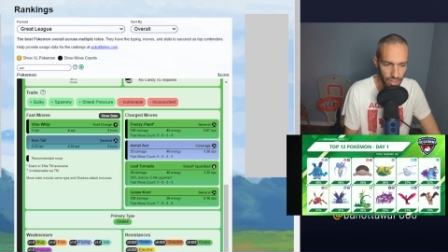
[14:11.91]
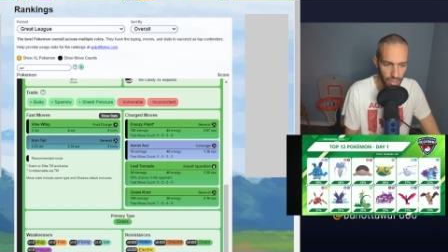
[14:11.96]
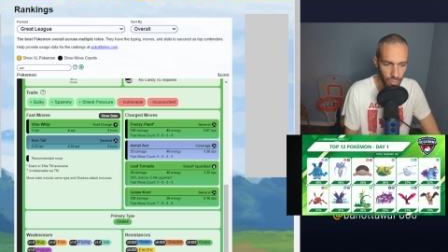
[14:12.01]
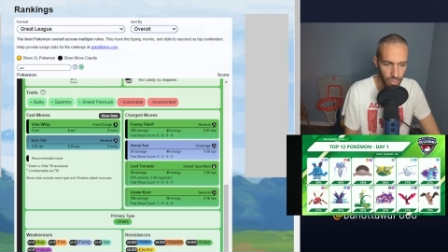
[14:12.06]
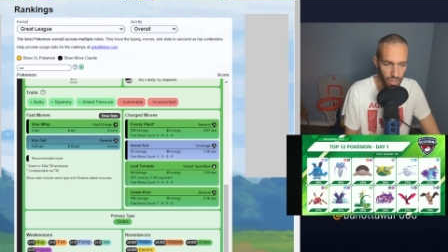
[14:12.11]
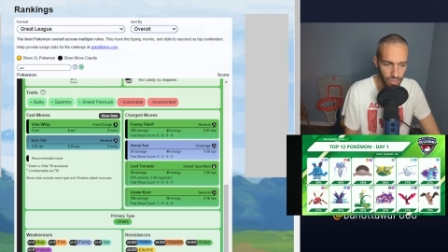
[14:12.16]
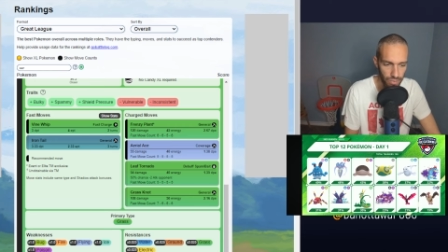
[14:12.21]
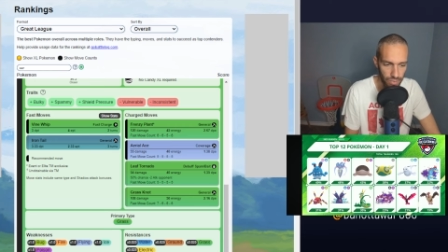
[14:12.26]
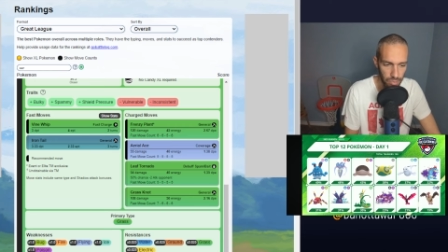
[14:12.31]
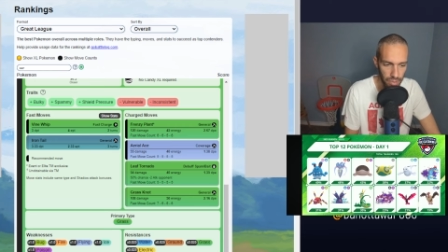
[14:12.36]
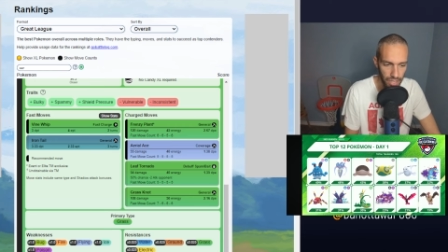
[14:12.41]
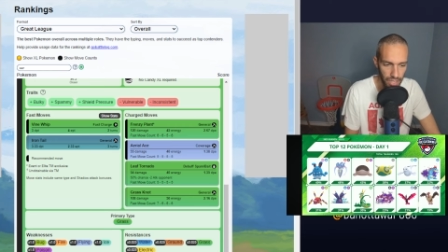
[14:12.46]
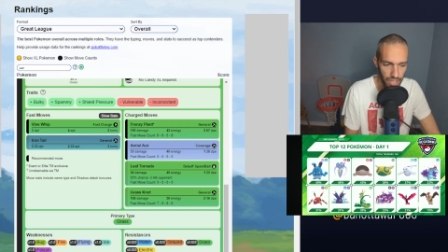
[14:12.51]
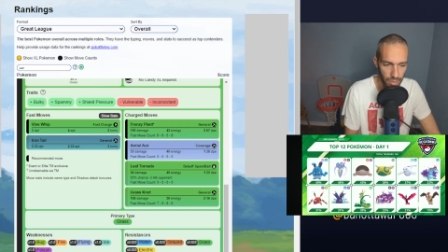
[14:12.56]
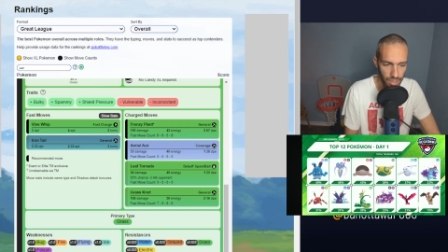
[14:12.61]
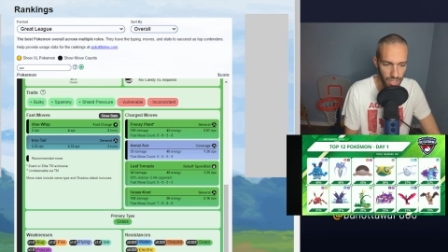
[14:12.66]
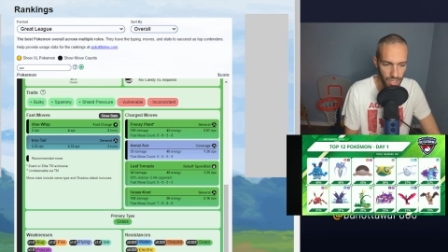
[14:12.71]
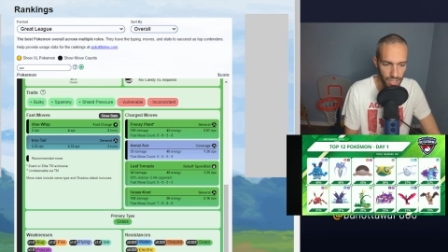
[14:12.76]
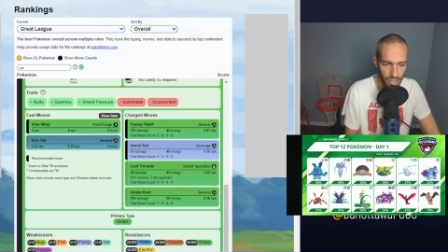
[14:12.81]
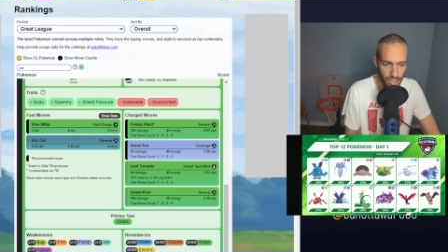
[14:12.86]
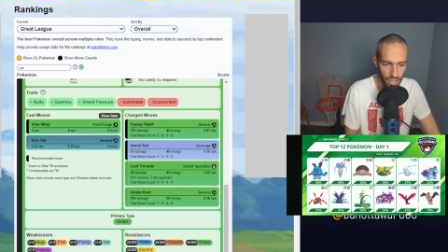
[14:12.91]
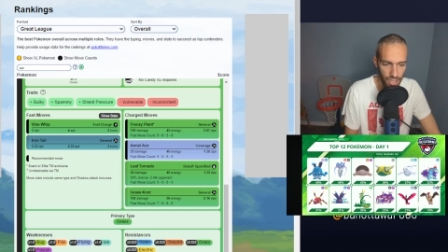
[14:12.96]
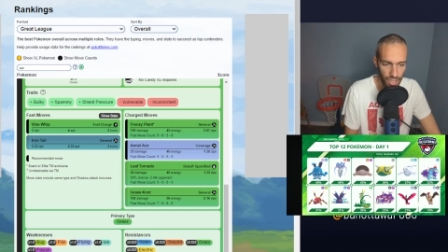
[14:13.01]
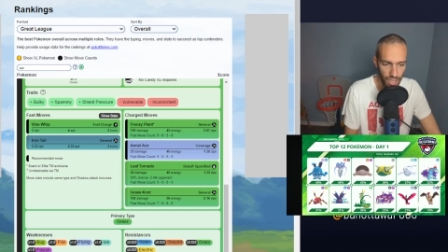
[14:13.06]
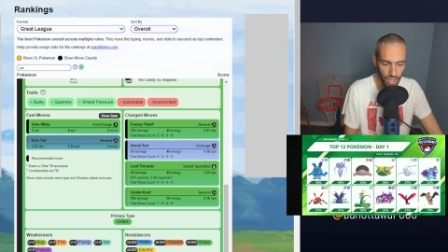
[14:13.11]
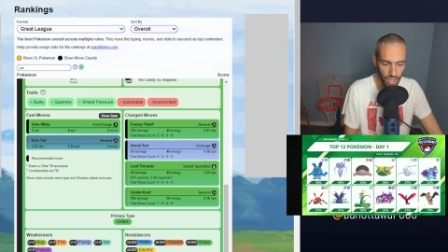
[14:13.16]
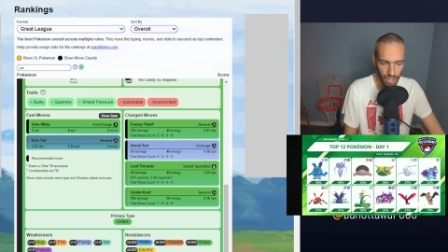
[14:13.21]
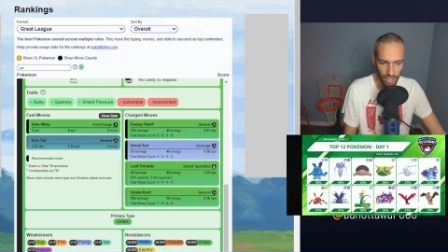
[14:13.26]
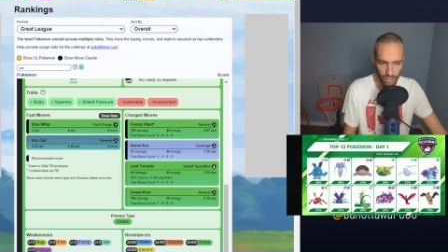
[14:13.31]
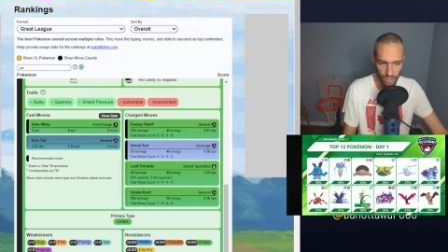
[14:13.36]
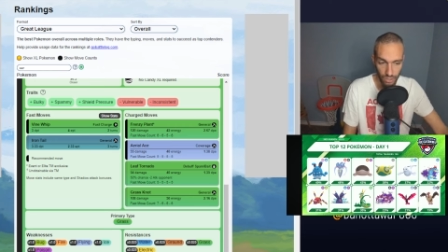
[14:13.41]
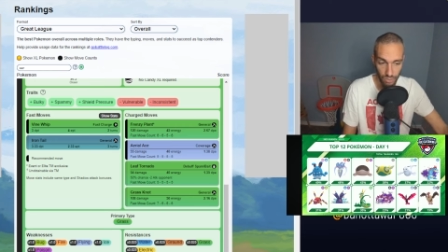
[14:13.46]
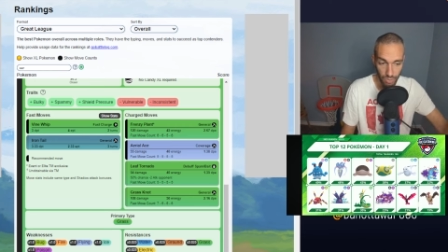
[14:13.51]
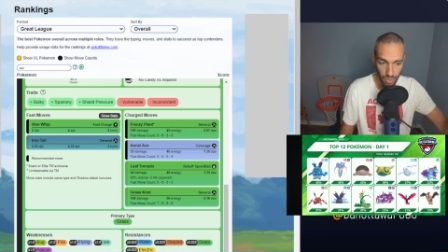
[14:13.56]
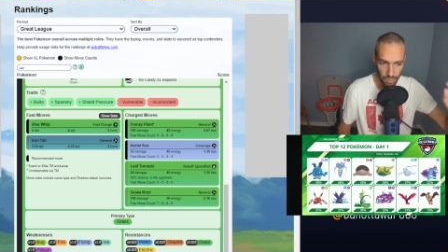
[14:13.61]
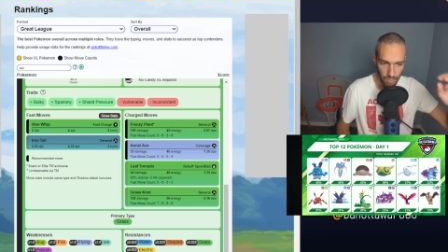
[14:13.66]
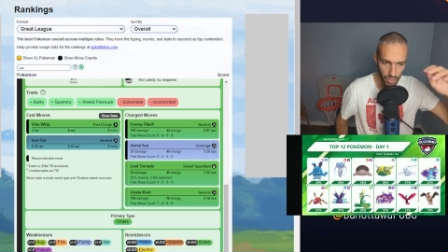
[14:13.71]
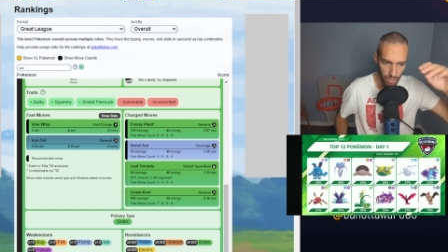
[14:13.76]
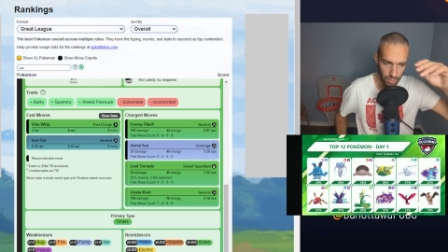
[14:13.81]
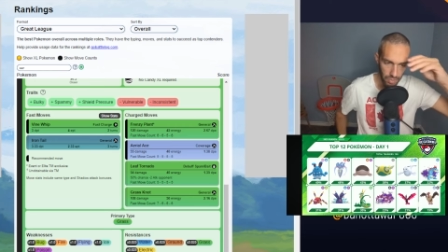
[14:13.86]
went over Mandibuzz. There's three
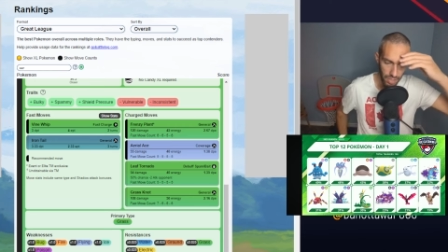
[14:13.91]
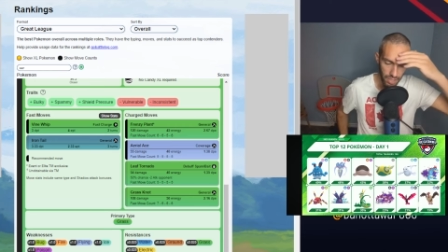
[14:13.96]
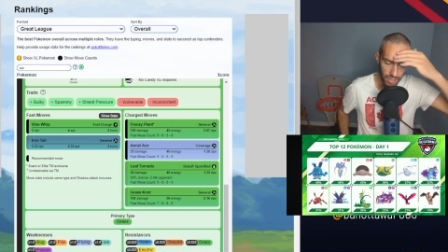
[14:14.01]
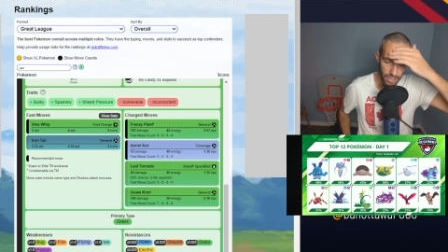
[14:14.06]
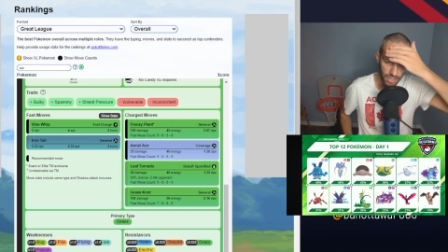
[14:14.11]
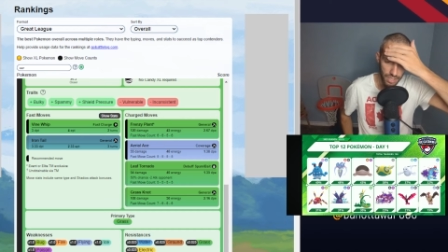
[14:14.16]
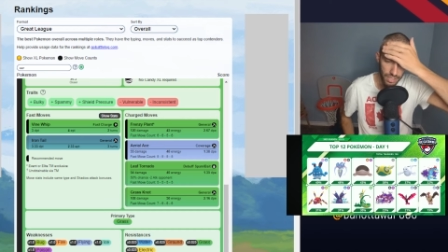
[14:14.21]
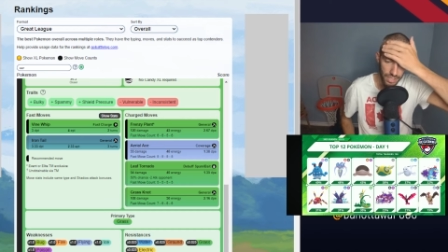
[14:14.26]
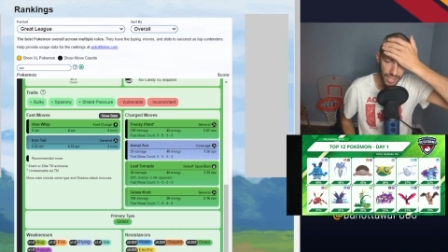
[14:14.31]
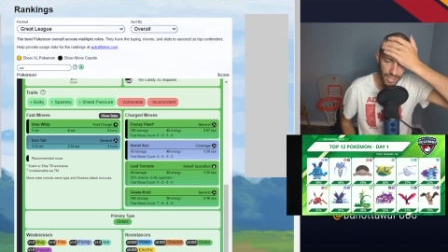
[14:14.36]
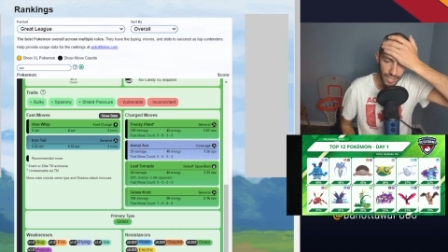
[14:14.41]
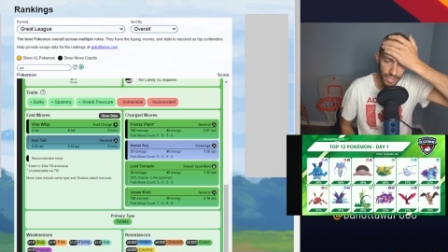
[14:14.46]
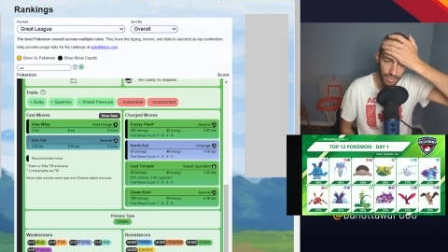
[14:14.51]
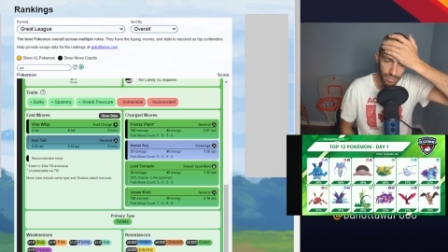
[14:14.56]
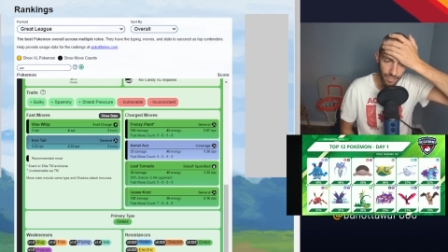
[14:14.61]
Pokemon on this list that,